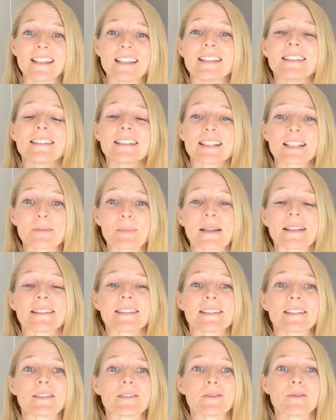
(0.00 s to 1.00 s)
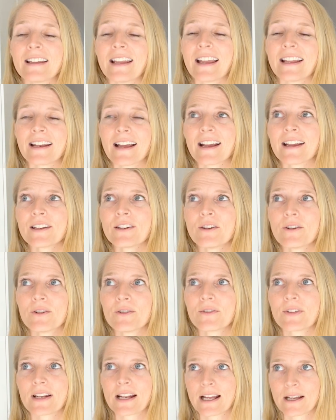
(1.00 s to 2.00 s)
is expensive, and I know
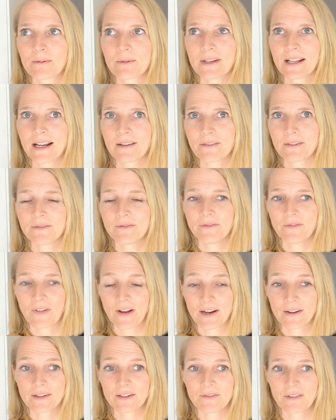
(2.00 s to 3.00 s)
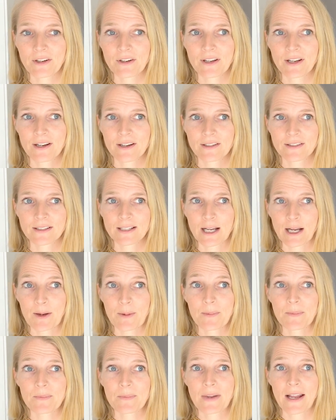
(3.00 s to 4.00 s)
that I would have a very, very hard
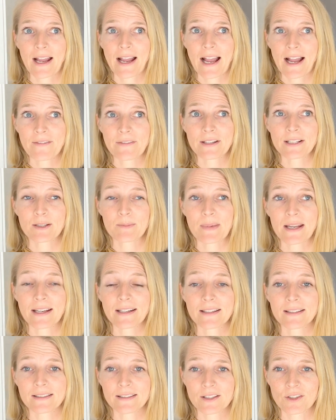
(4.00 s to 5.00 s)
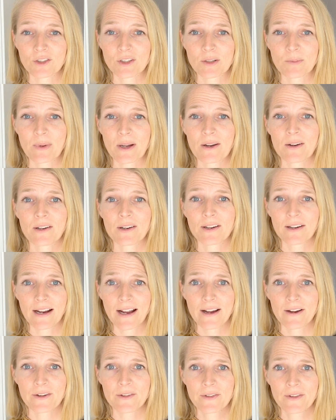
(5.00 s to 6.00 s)
time having to make a decision about her
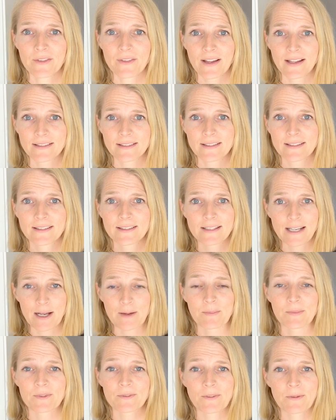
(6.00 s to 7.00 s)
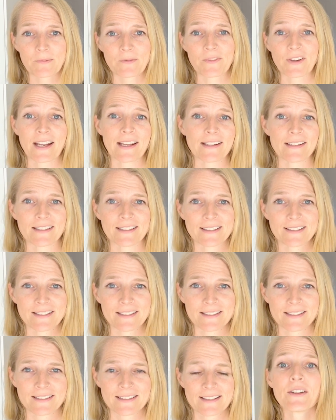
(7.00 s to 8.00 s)
health that stems from
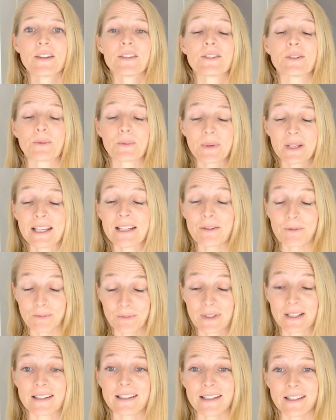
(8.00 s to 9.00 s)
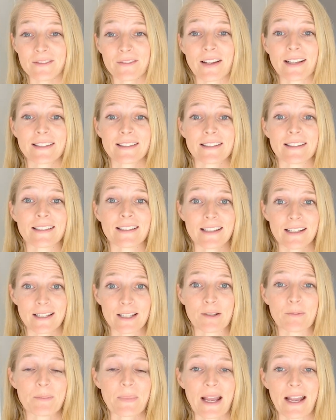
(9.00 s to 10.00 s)
finances. So we really invested
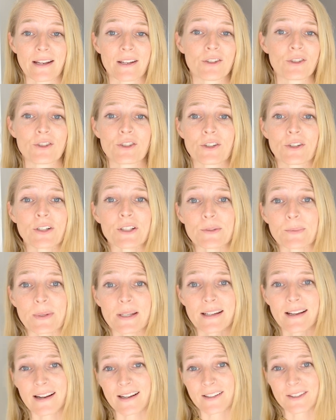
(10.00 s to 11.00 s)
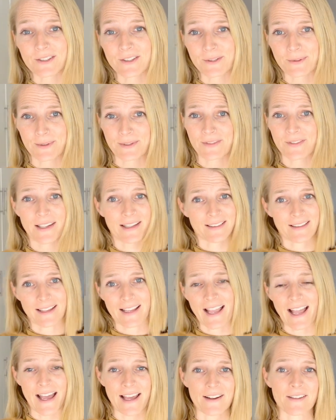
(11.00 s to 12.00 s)
in pet insurance. We got her sort of like the
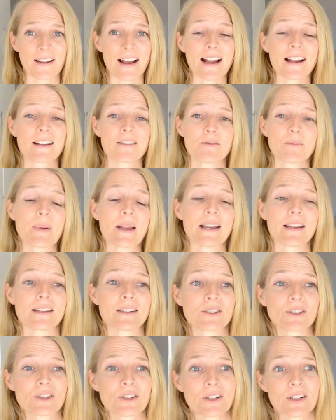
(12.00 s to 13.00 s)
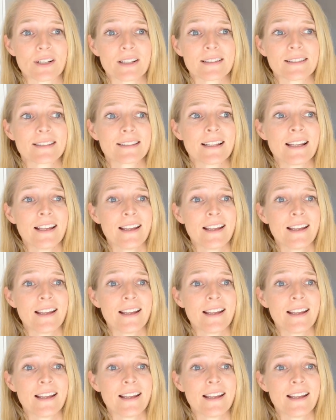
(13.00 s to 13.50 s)
Cadillac of pet insurance,